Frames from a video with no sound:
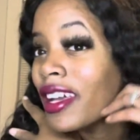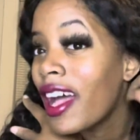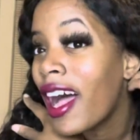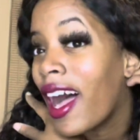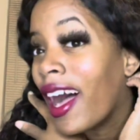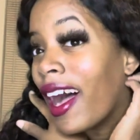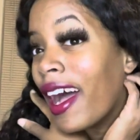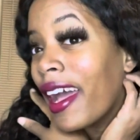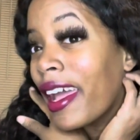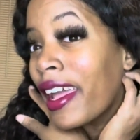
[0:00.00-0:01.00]

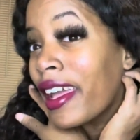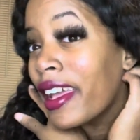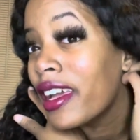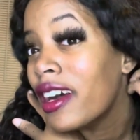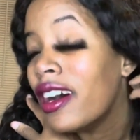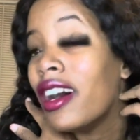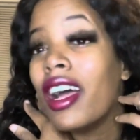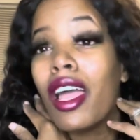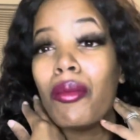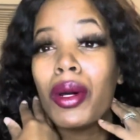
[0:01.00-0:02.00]
i
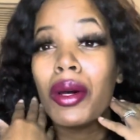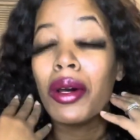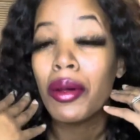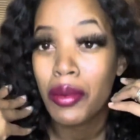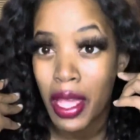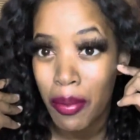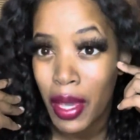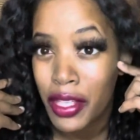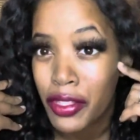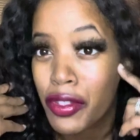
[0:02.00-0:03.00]
am a
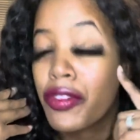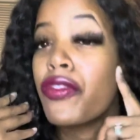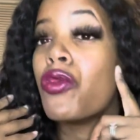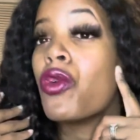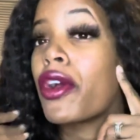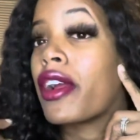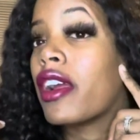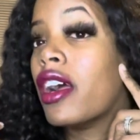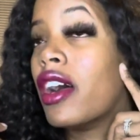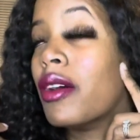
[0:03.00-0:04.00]
ambassador for
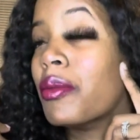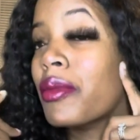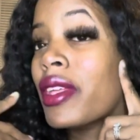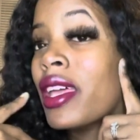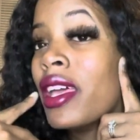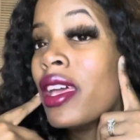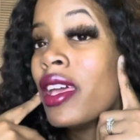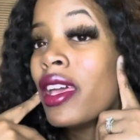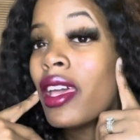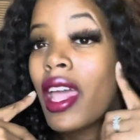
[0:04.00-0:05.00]
um
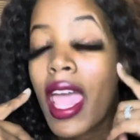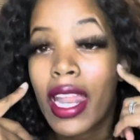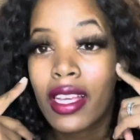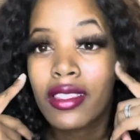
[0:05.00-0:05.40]
Addix